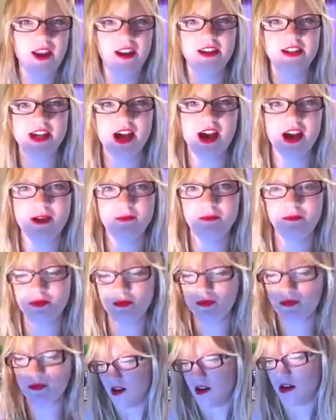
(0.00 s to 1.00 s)
at a time.
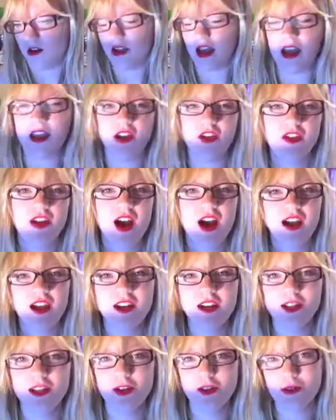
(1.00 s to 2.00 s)
Okay, you're not
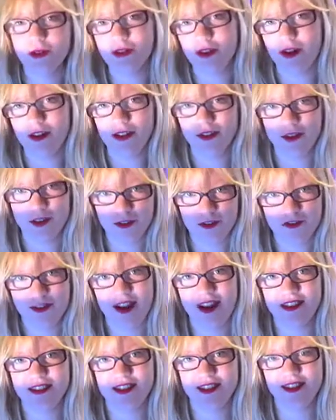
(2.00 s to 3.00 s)
gonna lose all of your
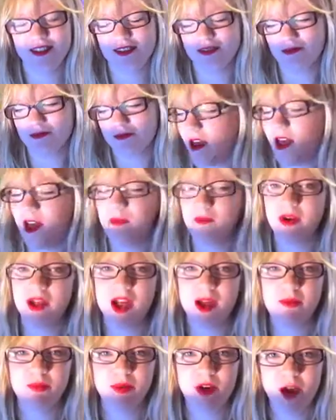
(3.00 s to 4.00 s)
friends, but
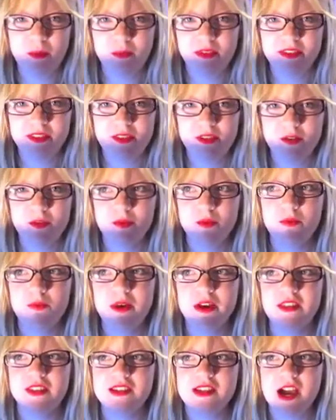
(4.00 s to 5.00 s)
I promise you,
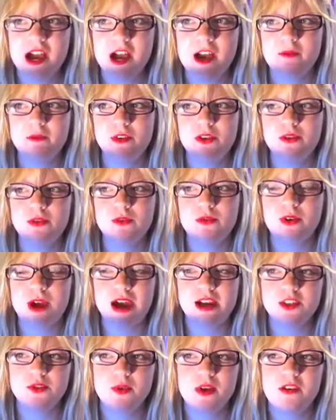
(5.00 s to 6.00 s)
by the time you
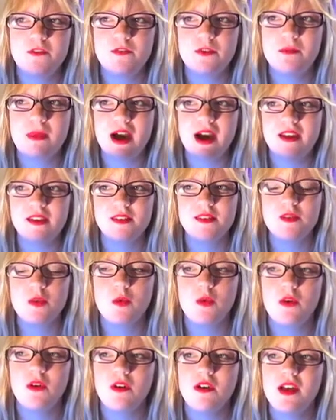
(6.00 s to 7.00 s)
graduate from high
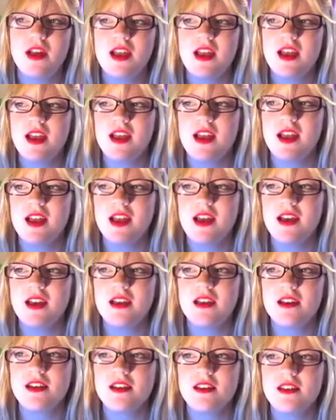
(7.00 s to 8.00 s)
school,
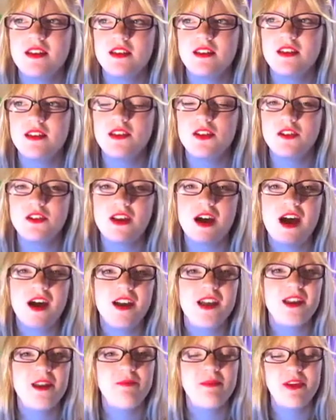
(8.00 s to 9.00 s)
you're not
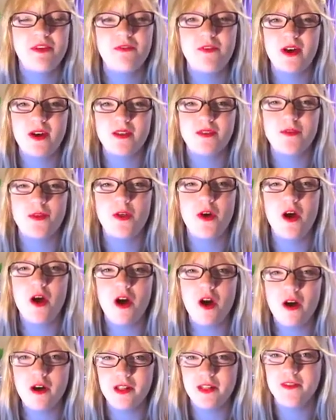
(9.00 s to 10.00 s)
gonna be friends with
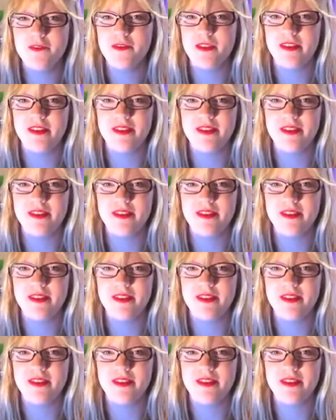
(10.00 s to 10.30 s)
all of the